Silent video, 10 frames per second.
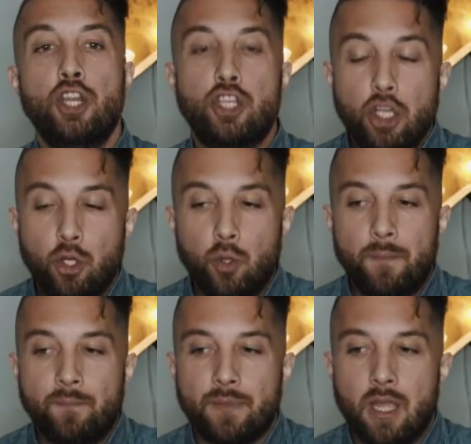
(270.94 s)
2,
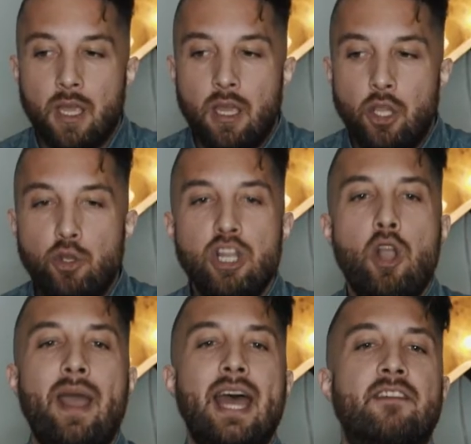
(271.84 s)
you can go
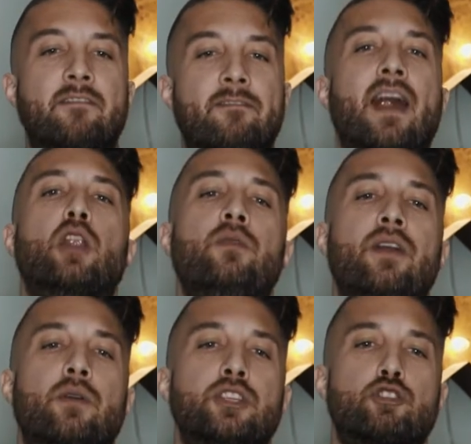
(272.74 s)
ahead and follow
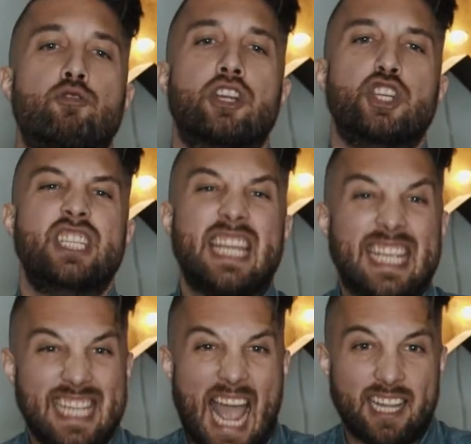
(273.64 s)
their instructions
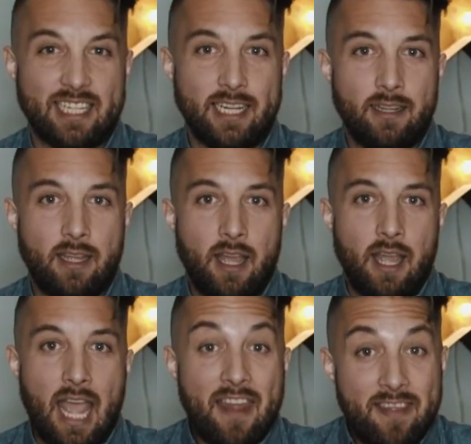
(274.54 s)
exactly.
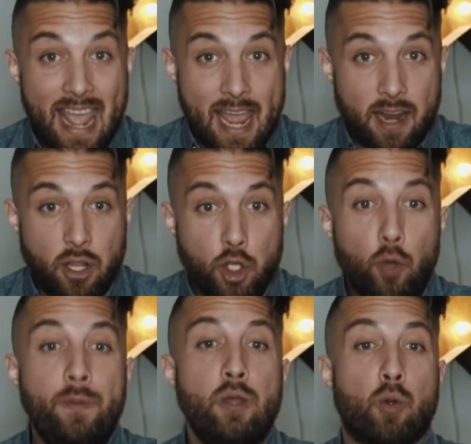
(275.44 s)
And then you'll
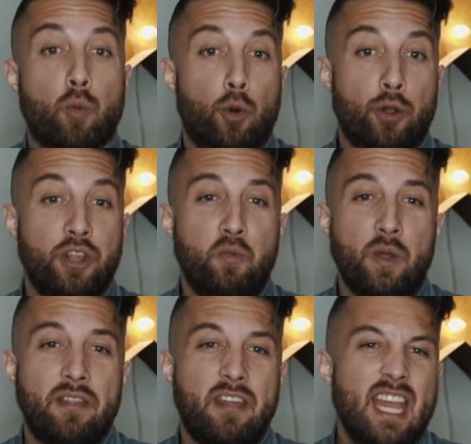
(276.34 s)
be rewarded
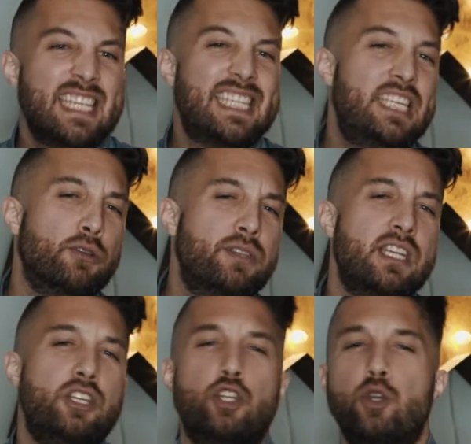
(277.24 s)
with
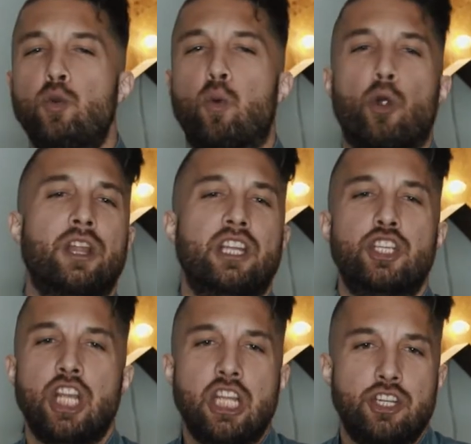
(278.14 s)
stilted 2-word
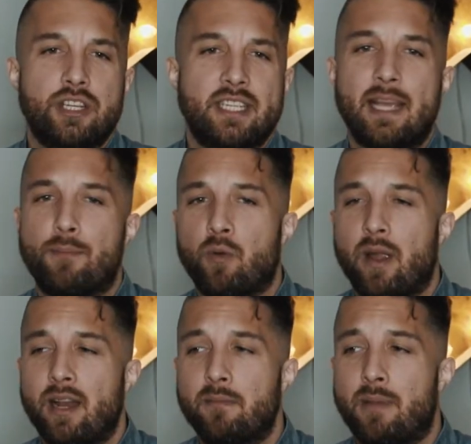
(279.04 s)
exchanges
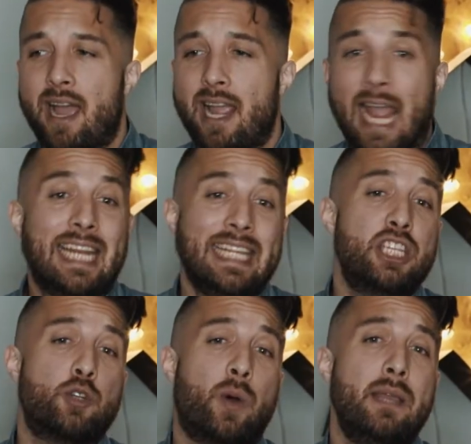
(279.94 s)
separated by at
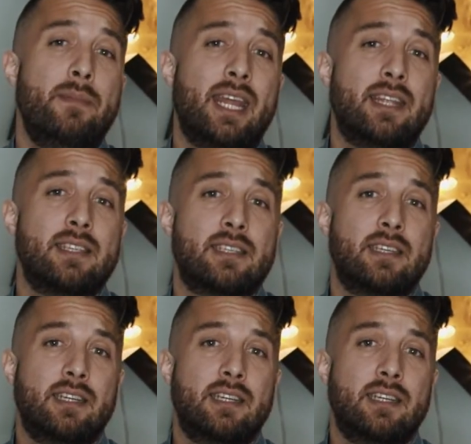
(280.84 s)
least 20 minutes.